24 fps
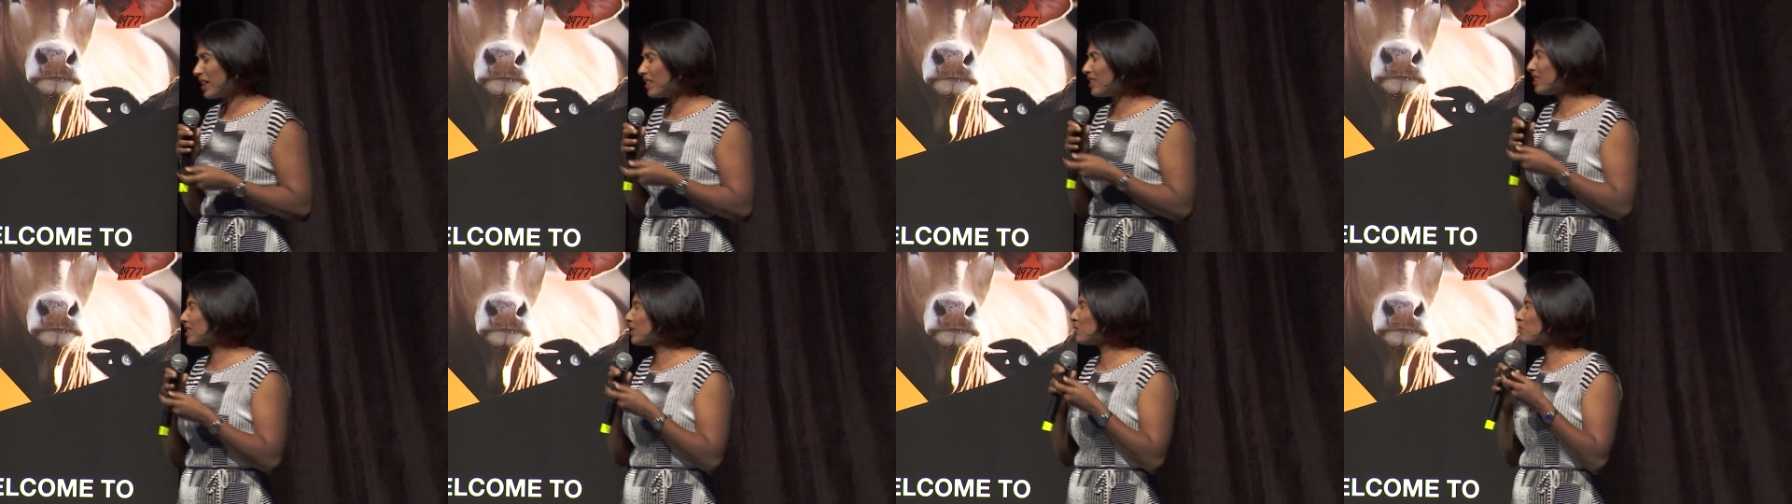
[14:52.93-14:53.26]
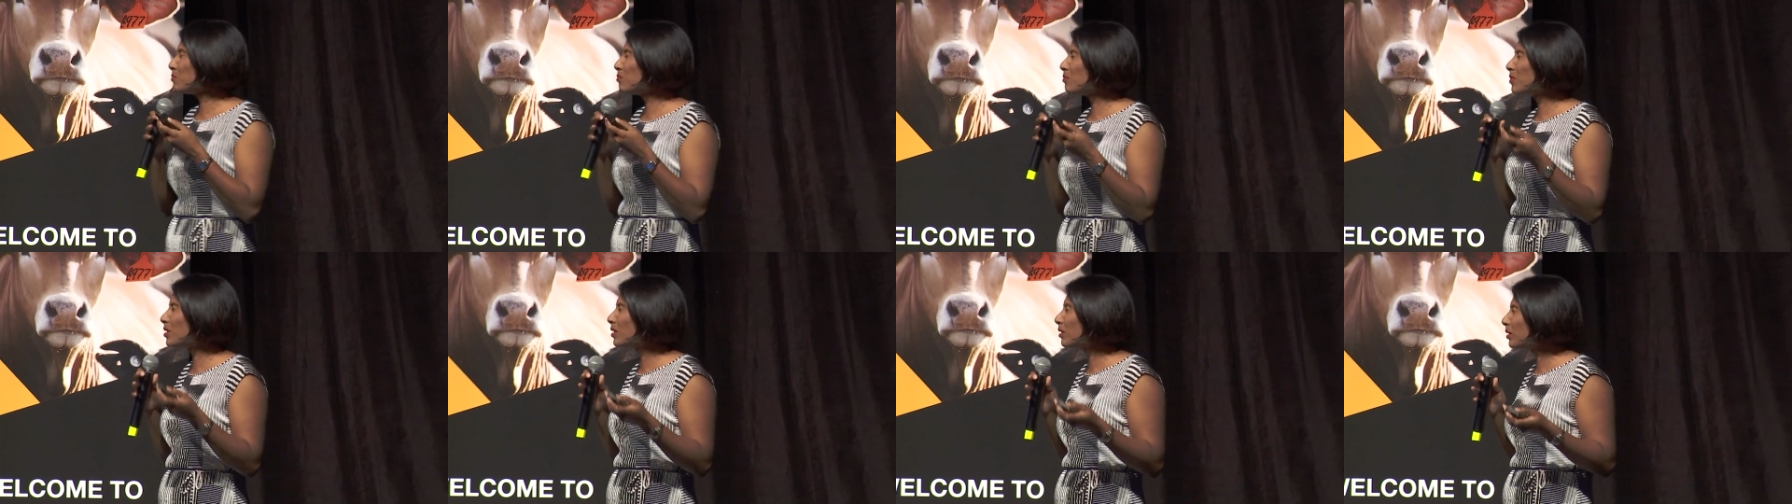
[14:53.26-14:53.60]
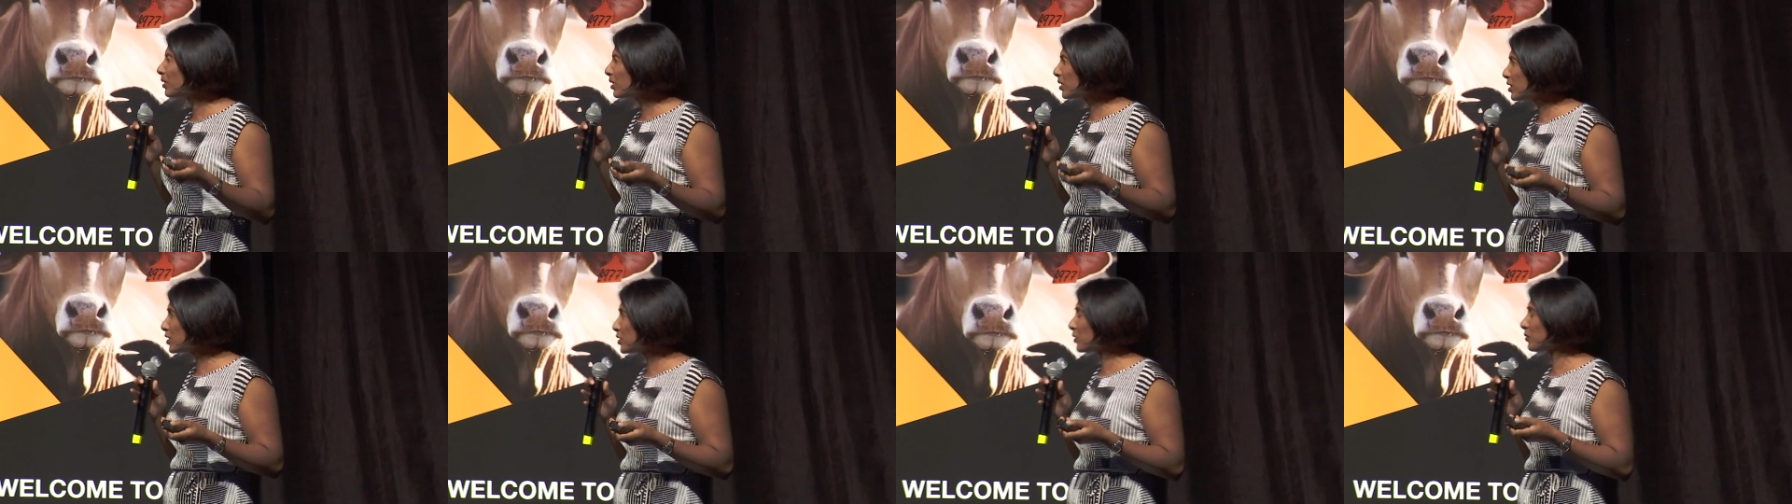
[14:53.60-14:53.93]
and there's
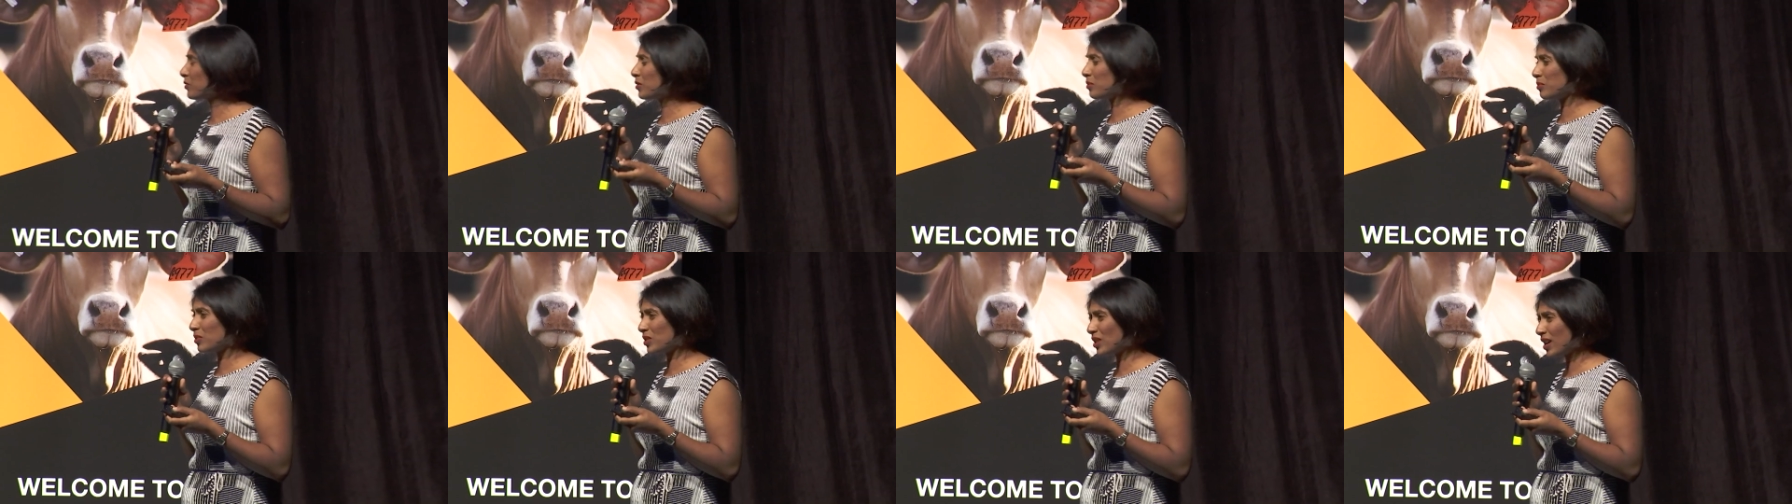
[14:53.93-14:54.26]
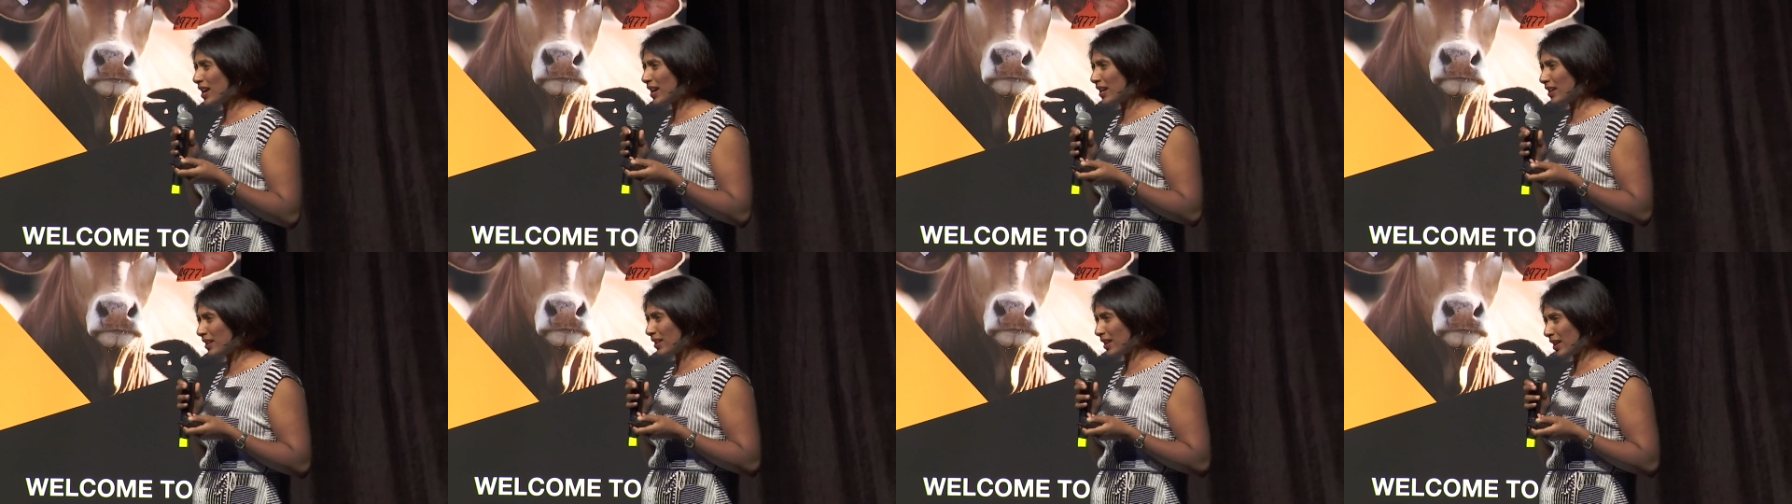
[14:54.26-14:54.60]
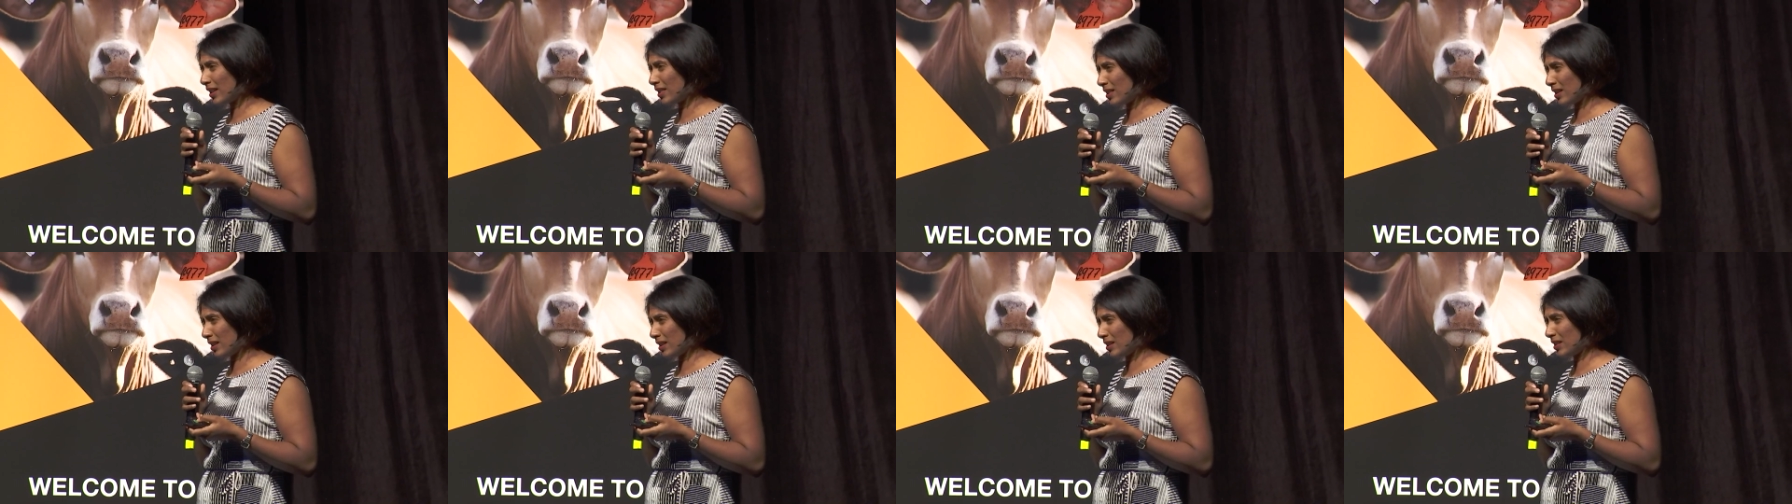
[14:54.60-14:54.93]
millions of them dying
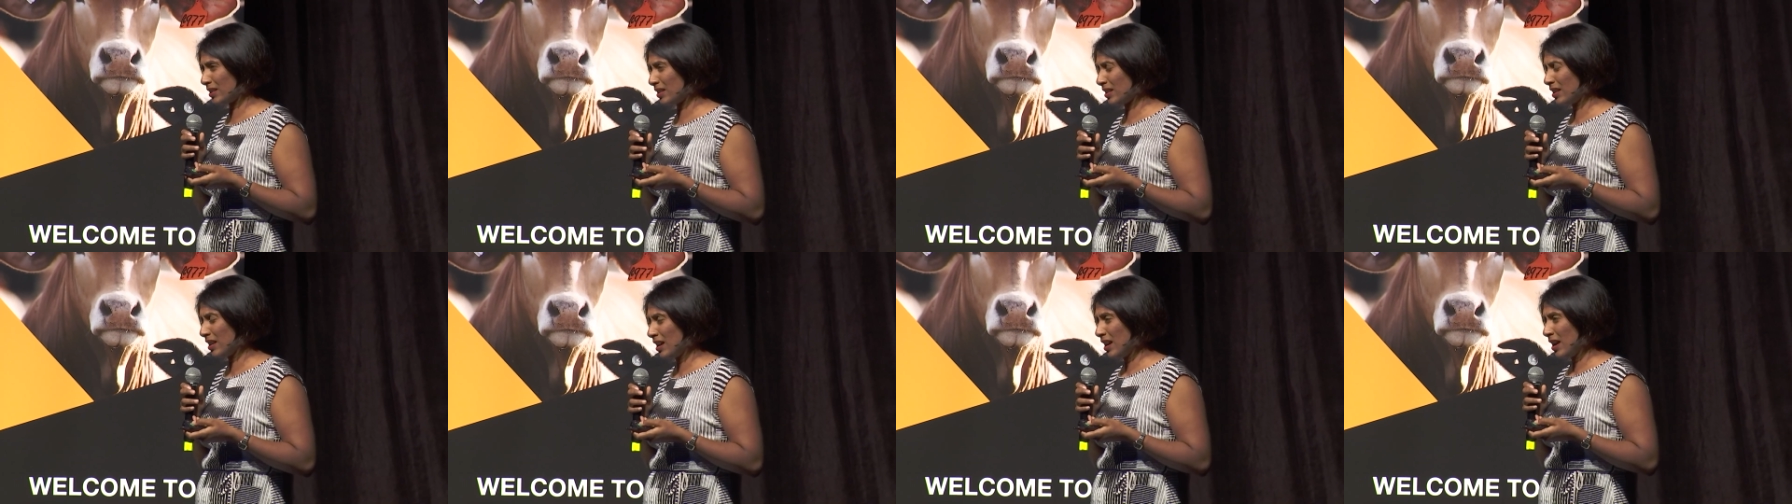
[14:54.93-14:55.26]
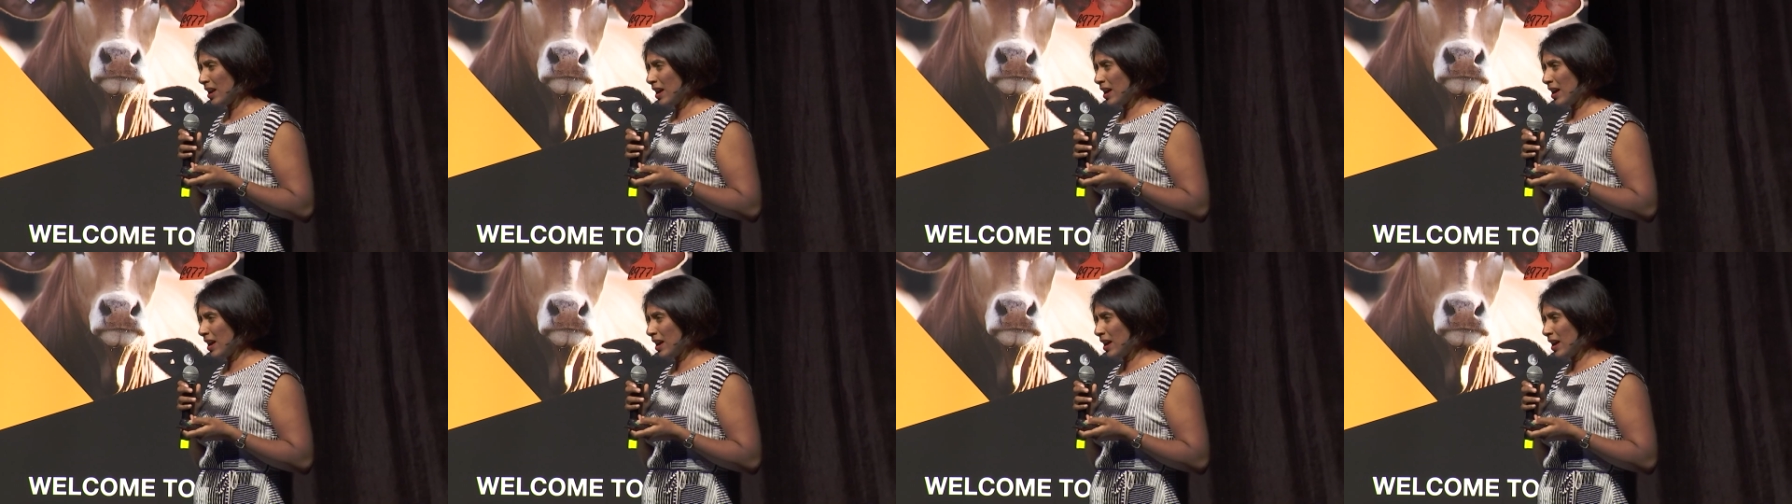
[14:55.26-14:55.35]
like this.